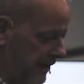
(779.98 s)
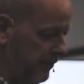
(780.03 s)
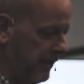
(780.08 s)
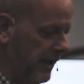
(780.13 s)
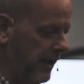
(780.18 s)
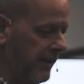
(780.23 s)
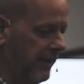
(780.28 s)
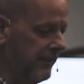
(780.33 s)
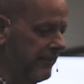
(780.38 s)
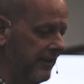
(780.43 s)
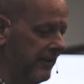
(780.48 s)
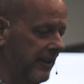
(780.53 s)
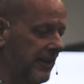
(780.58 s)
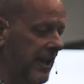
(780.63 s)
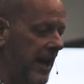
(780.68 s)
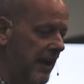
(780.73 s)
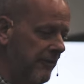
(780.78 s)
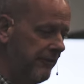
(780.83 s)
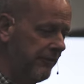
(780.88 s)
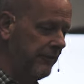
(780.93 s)
the blood is the
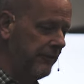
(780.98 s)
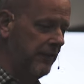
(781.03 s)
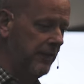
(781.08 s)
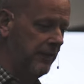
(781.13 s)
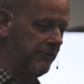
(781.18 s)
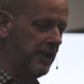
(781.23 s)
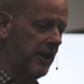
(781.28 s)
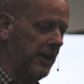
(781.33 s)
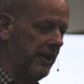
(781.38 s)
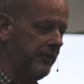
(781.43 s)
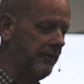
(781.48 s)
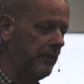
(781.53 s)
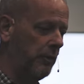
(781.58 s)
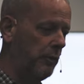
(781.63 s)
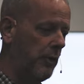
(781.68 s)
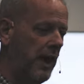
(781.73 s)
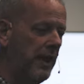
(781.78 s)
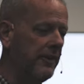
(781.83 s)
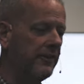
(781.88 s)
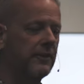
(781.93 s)
life of God. So,
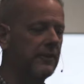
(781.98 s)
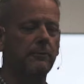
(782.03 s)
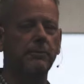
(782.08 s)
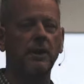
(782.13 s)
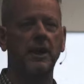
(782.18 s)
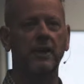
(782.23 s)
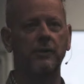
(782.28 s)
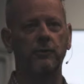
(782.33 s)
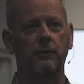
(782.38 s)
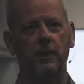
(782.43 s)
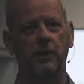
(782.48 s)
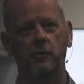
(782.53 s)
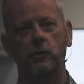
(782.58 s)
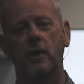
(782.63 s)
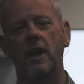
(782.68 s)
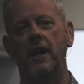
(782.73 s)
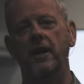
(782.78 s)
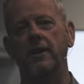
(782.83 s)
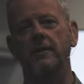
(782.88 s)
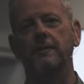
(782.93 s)
why is the blood
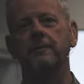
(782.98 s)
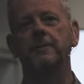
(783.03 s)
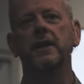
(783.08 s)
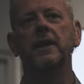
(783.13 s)
required?